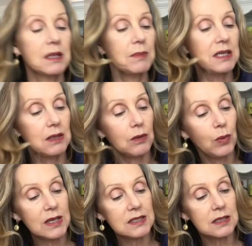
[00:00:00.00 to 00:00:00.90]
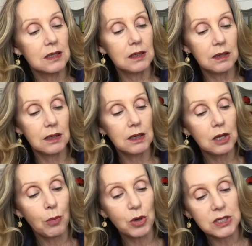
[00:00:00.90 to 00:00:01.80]
Let me waste
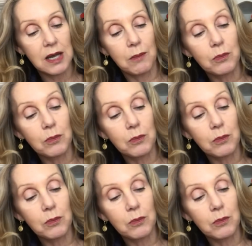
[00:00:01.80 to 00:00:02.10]
no more time.